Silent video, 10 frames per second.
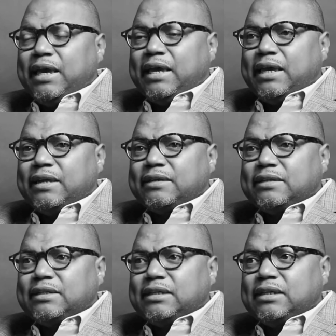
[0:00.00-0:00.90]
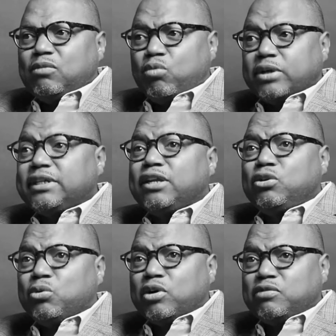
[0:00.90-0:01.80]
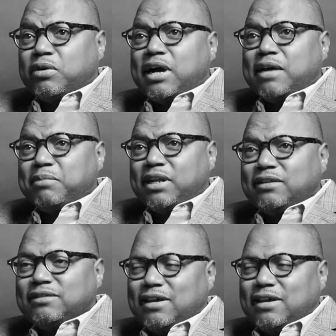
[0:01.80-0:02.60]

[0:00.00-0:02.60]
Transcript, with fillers: and worked in Newark for a hot minute